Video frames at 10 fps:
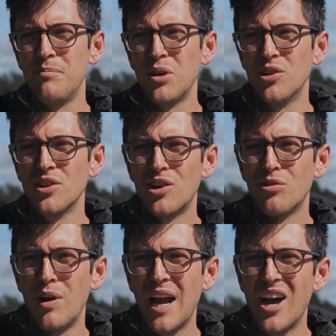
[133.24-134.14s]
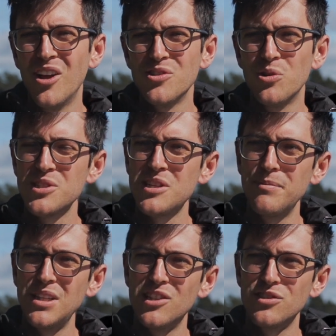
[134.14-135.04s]
something on the ground or
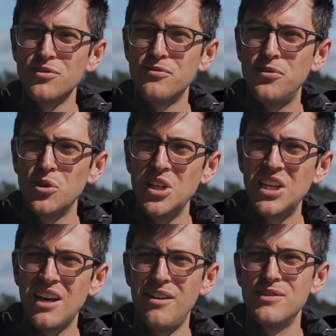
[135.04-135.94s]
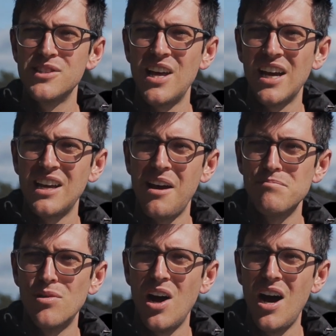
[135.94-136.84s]
something that just fully covers that
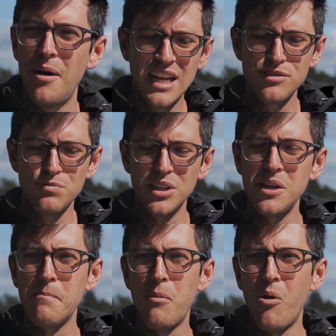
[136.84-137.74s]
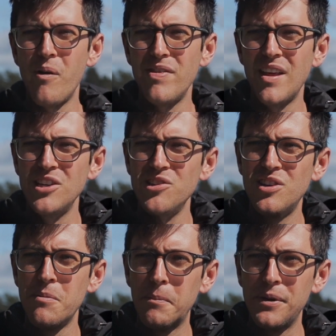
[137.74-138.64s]
camera up. Now it's really important that you
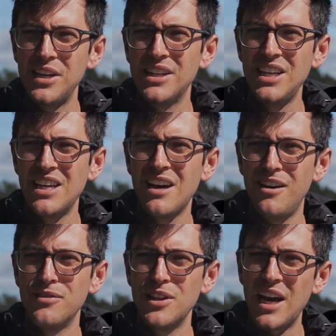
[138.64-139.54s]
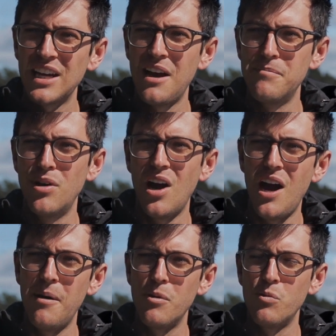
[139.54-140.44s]
completely cover that camera
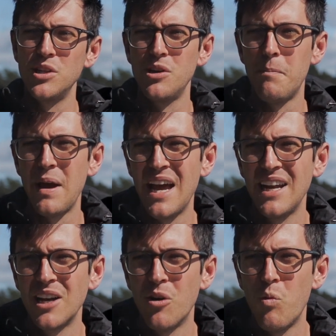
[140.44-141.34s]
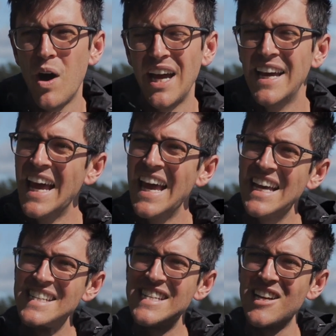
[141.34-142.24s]
up when you're panning away.
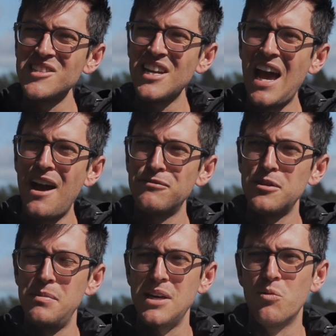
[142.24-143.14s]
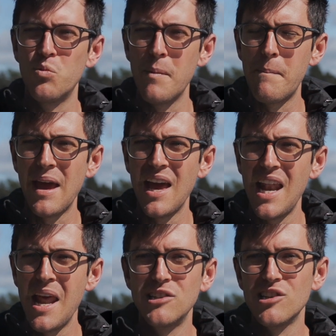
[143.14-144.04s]
It doesn't have to be a whip
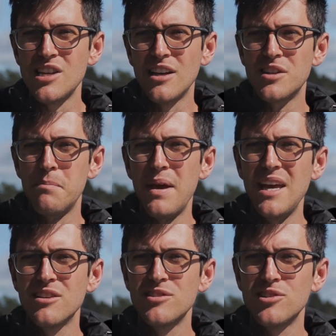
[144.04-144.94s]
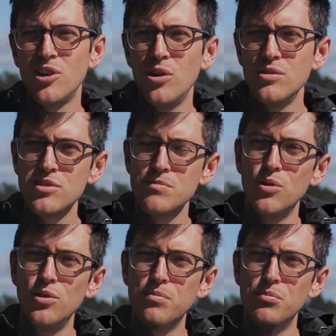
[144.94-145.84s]
pan, but it just has to be a slow,
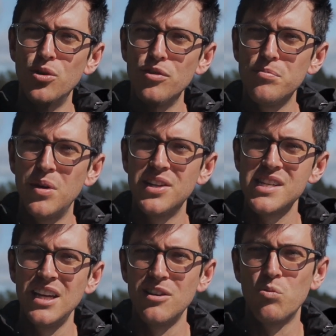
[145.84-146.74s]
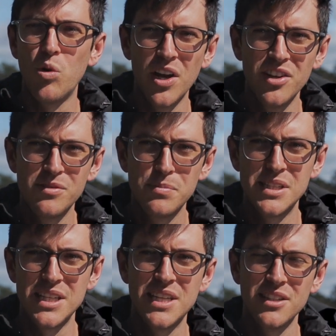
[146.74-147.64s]
smooth movement in one
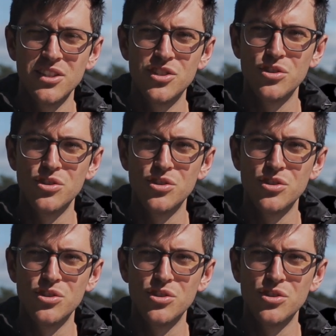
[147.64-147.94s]
particular